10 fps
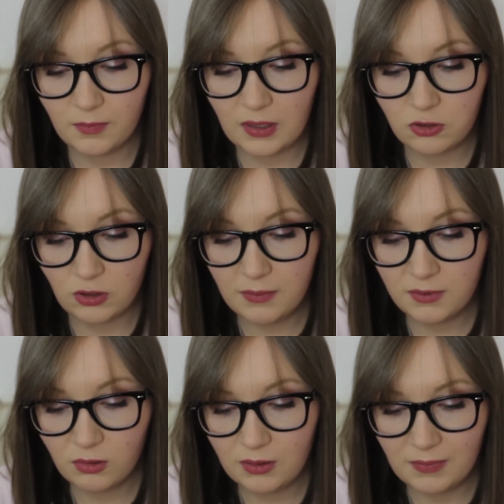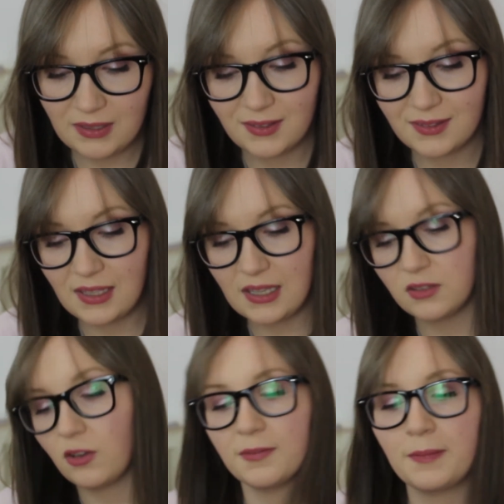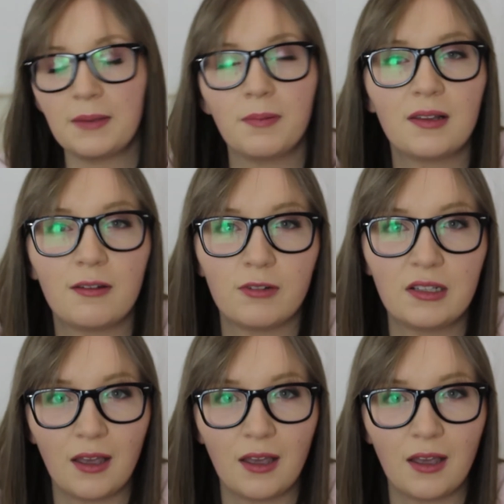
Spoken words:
my dreams want me to see those people every